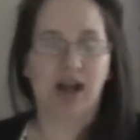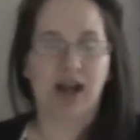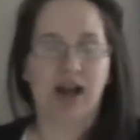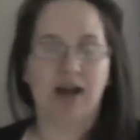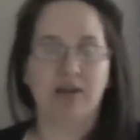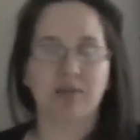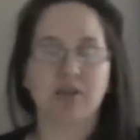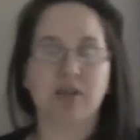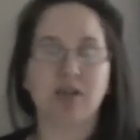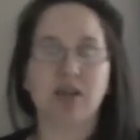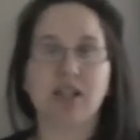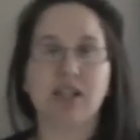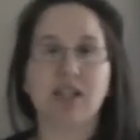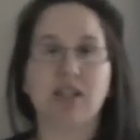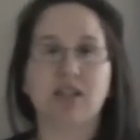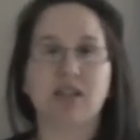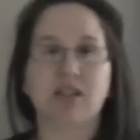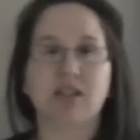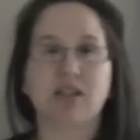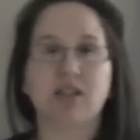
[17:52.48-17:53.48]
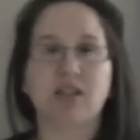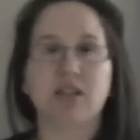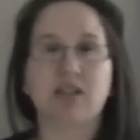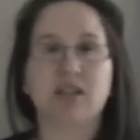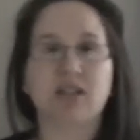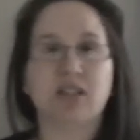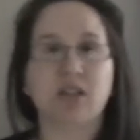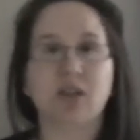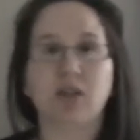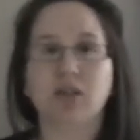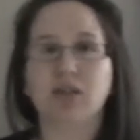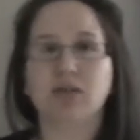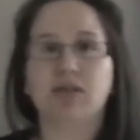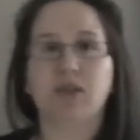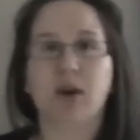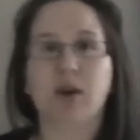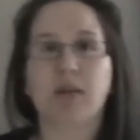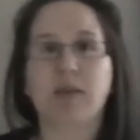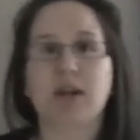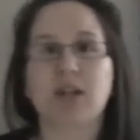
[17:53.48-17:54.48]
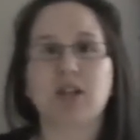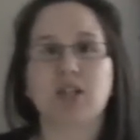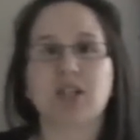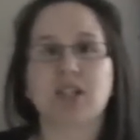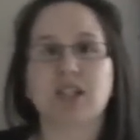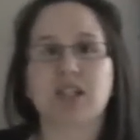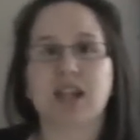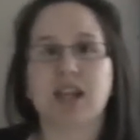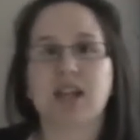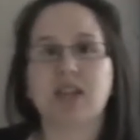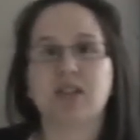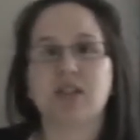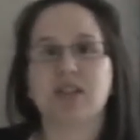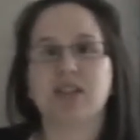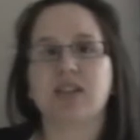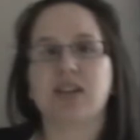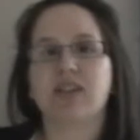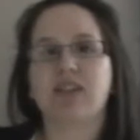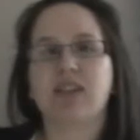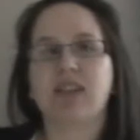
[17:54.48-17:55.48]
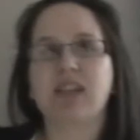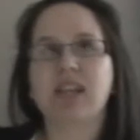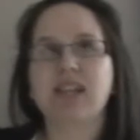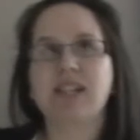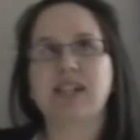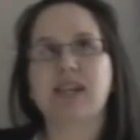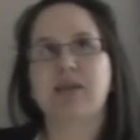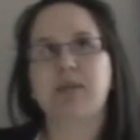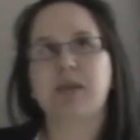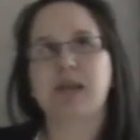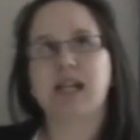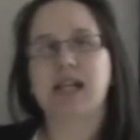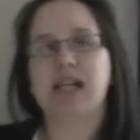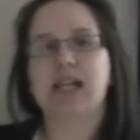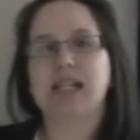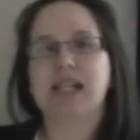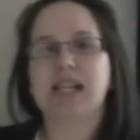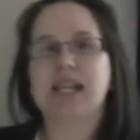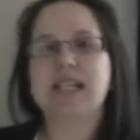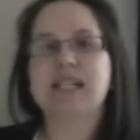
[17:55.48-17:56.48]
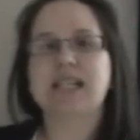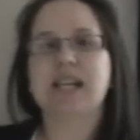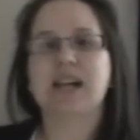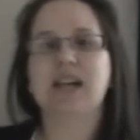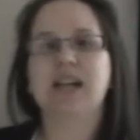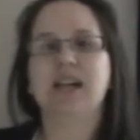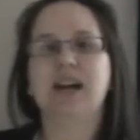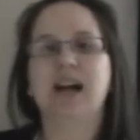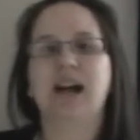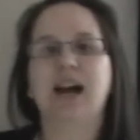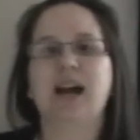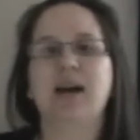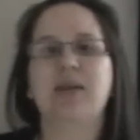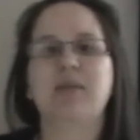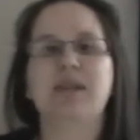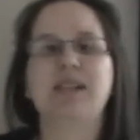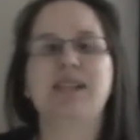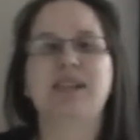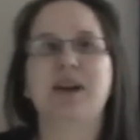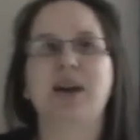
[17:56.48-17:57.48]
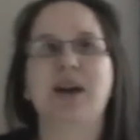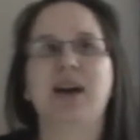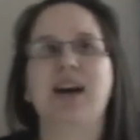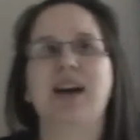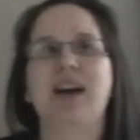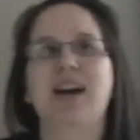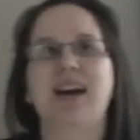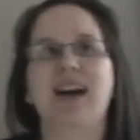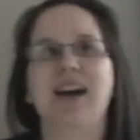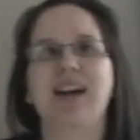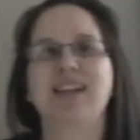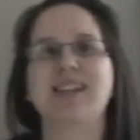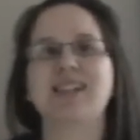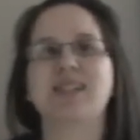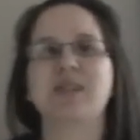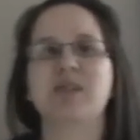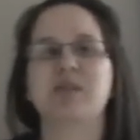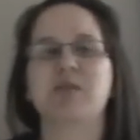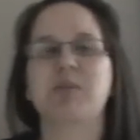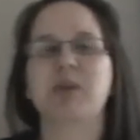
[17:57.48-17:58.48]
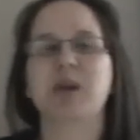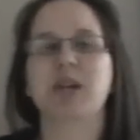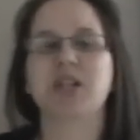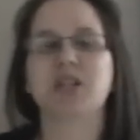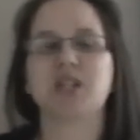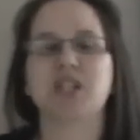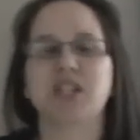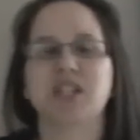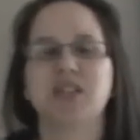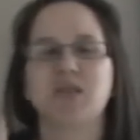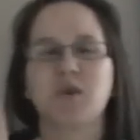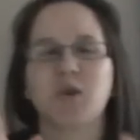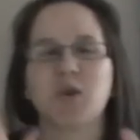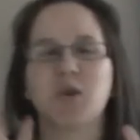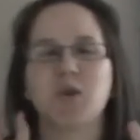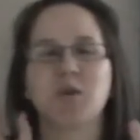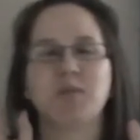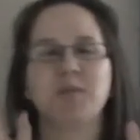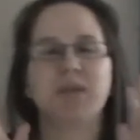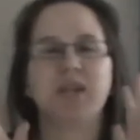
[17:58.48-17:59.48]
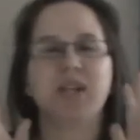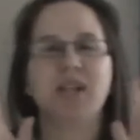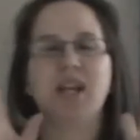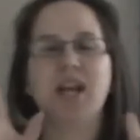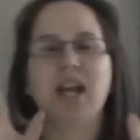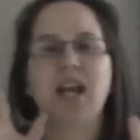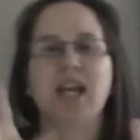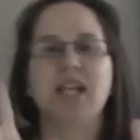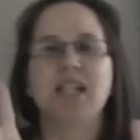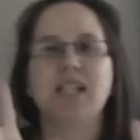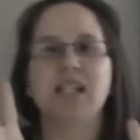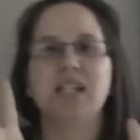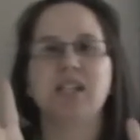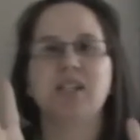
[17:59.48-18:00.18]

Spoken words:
So he's still very much into that sort of stuff. I think he's going to be a collector. I can sort of picture his room as he